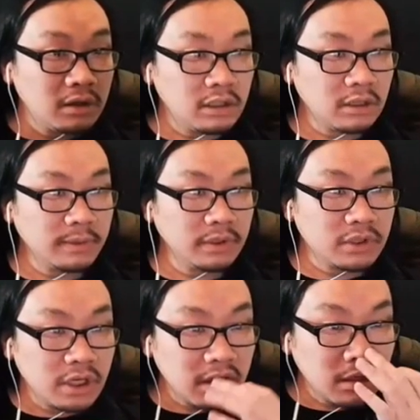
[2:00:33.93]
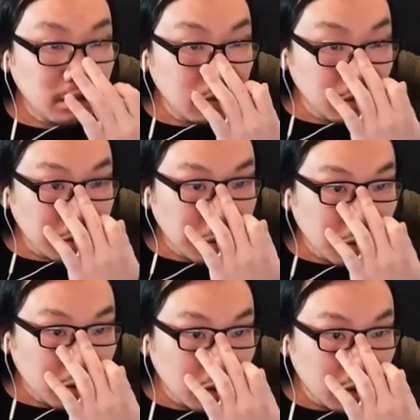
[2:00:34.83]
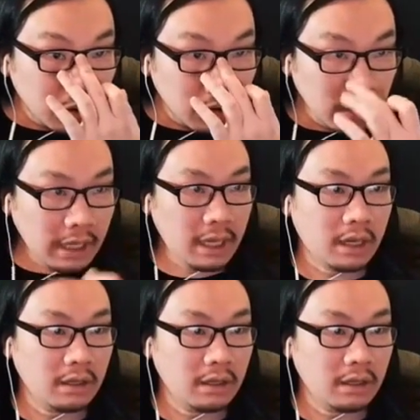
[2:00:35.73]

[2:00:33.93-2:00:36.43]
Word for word: Double checking. Yeah,